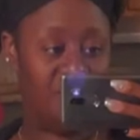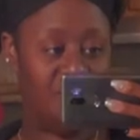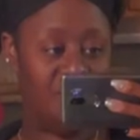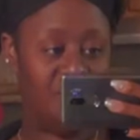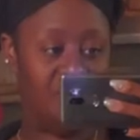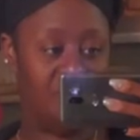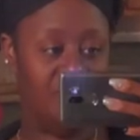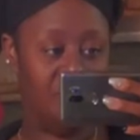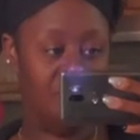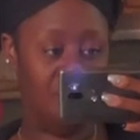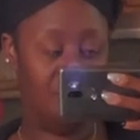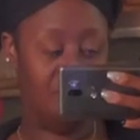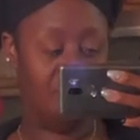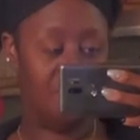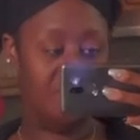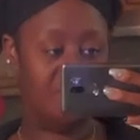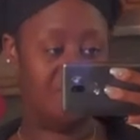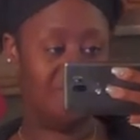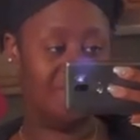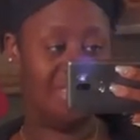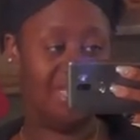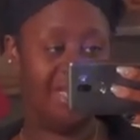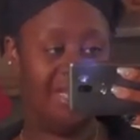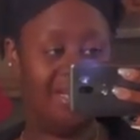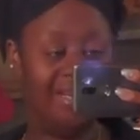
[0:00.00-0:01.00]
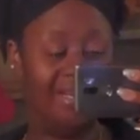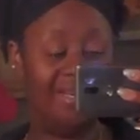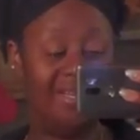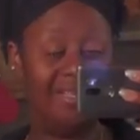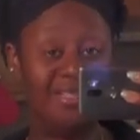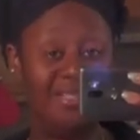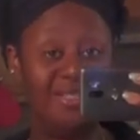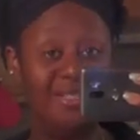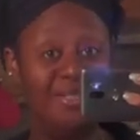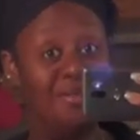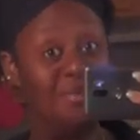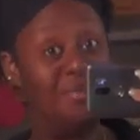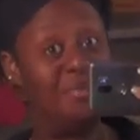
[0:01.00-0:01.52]
first day in
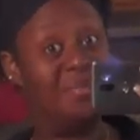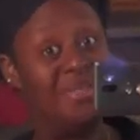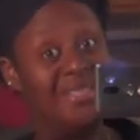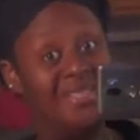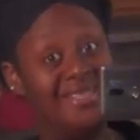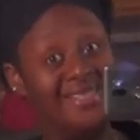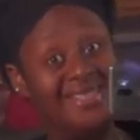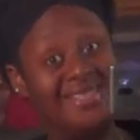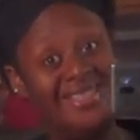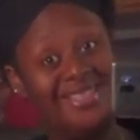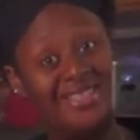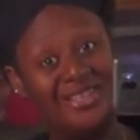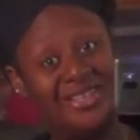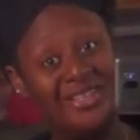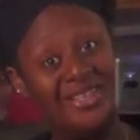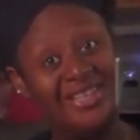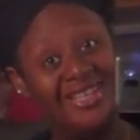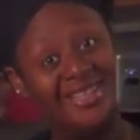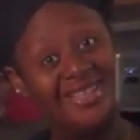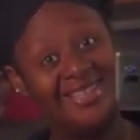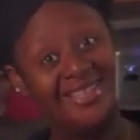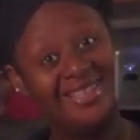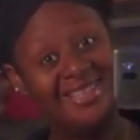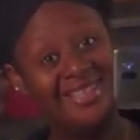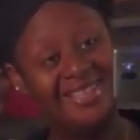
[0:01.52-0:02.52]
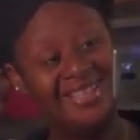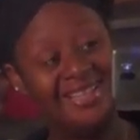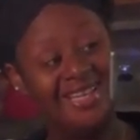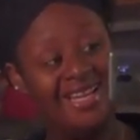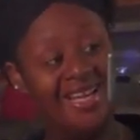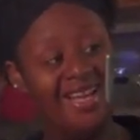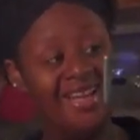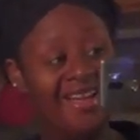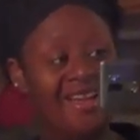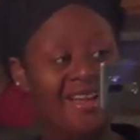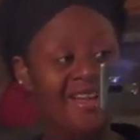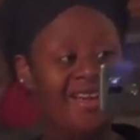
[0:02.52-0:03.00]
the new position.